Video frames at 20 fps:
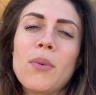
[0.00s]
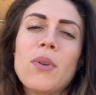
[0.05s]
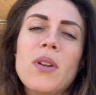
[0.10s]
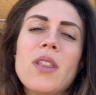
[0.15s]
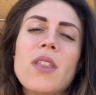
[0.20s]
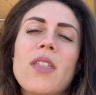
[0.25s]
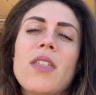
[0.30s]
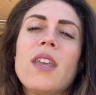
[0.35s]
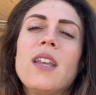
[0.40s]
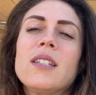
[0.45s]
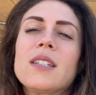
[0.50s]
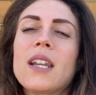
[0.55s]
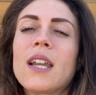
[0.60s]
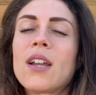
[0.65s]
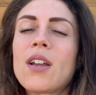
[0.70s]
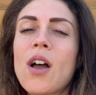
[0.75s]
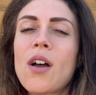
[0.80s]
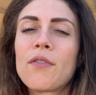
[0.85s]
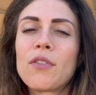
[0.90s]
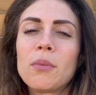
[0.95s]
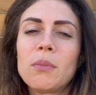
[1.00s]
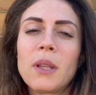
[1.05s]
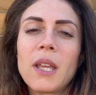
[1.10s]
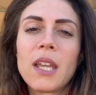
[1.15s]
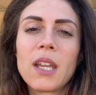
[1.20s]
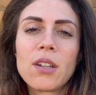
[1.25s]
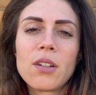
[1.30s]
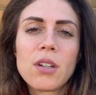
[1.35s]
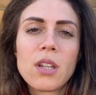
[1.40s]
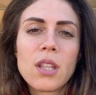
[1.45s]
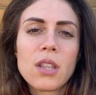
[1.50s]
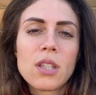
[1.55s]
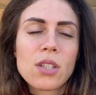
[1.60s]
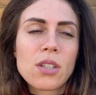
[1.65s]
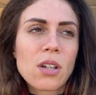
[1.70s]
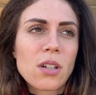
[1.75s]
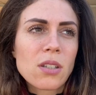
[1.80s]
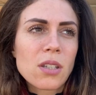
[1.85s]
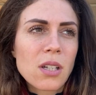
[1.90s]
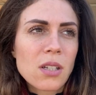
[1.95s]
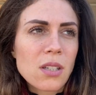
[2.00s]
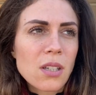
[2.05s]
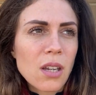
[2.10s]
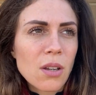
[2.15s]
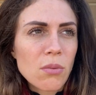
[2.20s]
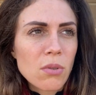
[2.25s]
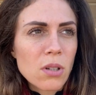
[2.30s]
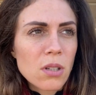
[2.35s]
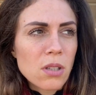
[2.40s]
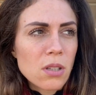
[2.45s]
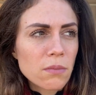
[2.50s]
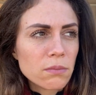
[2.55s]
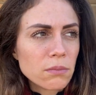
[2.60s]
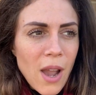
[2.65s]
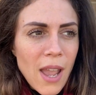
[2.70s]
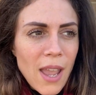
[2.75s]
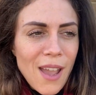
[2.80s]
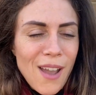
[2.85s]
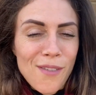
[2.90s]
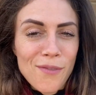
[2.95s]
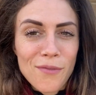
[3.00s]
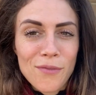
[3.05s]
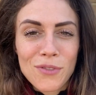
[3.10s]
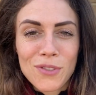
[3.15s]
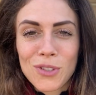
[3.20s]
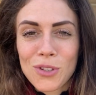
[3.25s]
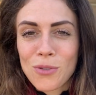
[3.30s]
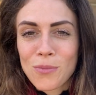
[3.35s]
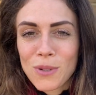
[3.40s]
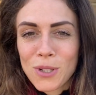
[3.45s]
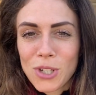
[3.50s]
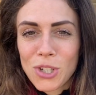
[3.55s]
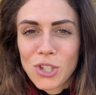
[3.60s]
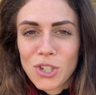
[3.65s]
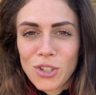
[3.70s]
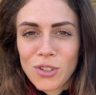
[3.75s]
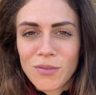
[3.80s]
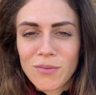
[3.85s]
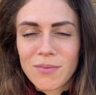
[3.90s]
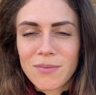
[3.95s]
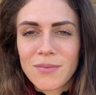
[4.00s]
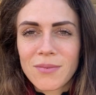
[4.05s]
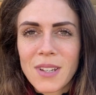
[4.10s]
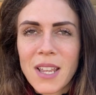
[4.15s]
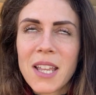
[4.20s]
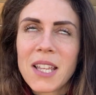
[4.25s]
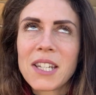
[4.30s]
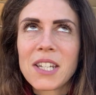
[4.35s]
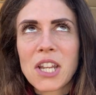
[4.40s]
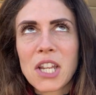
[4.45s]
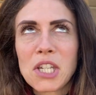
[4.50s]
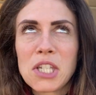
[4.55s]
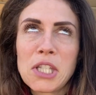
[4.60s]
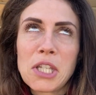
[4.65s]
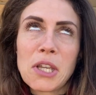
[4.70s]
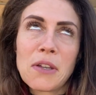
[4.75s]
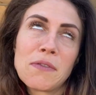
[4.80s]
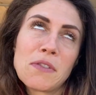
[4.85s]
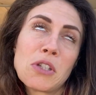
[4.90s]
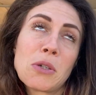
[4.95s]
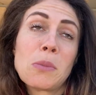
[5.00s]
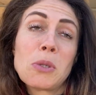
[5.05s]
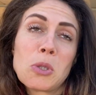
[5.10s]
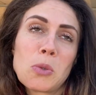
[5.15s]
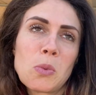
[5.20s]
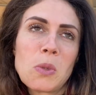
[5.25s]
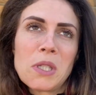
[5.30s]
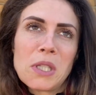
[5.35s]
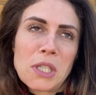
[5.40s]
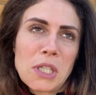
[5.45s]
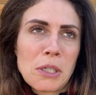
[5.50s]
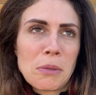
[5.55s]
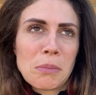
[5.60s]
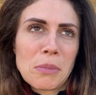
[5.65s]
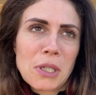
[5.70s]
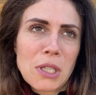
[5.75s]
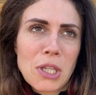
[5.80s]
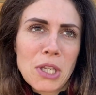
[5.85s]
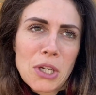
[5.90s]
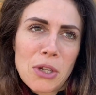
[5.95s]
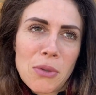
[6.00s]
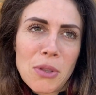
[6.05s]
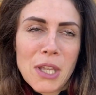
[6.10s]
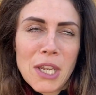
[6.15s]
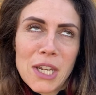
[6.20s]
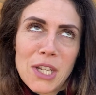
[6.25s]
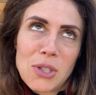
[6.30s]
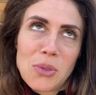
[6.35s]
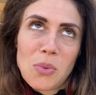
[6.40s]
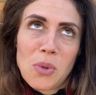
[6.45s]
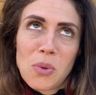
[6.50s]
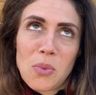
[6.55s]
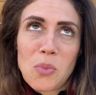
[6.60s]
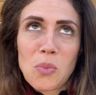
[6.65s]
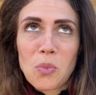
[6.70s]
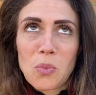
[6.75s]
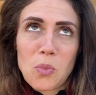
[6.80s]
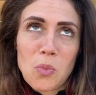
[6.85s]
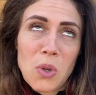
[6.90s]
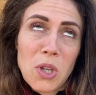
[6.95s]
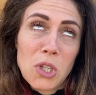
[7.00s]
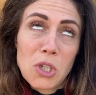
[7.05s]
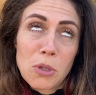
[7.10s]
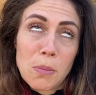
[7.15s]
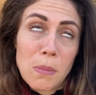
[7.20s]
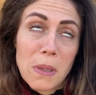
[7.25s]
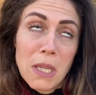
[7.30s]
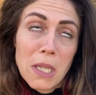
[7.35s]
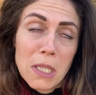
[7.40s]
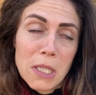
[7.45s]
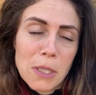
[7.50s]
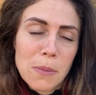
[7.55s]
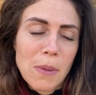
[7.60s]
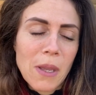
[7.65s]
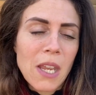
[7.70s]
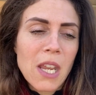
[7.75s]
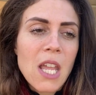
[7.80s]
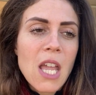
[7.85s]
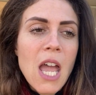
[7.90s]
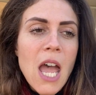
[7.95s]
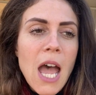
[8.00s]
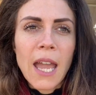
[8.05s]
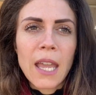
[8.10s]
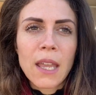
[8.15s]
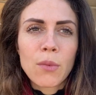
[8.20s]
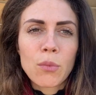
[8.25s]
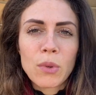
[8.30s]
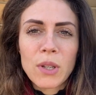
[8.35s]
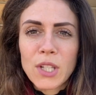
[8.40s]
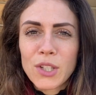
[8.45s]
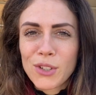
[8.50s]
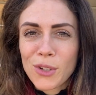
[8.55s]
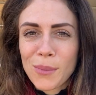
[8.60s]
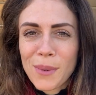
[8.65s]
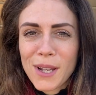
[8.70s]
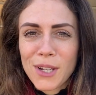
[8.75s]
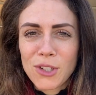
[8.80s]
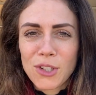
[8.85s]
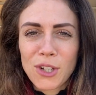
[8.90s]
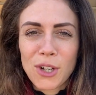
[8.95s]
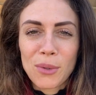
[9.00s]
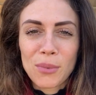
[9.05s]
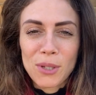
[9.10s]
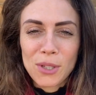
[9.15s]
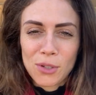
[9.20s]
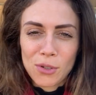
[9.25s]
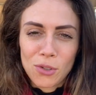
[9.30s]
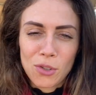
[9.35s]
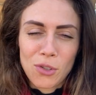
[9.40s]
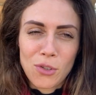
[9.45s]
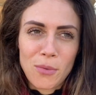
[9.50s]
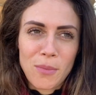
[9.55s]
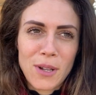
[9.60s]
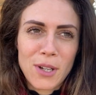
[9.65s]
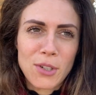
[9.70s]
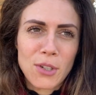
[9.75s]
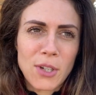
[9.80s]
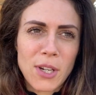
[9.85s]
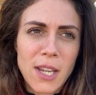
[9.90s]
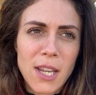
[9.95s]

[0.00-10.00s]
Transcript: One of the things that I got from laying underneath the stars last night was I have so much, not to say I have so much wisdom, but you know, that is what witch means. But I read so much and I research so much and